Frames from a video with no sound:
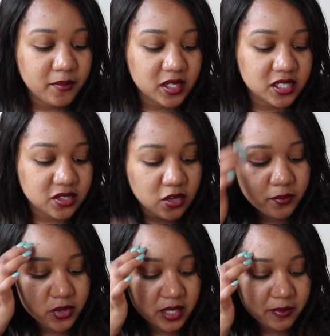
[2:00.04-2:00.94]
which is
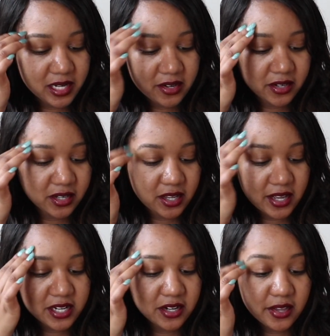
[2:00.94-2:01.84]
called Body Blur and Glow.
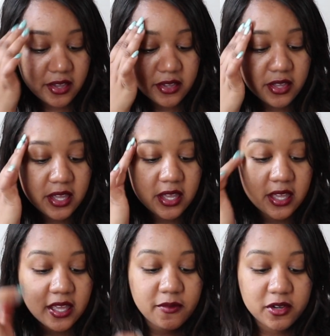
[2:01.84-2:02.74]
I don't know if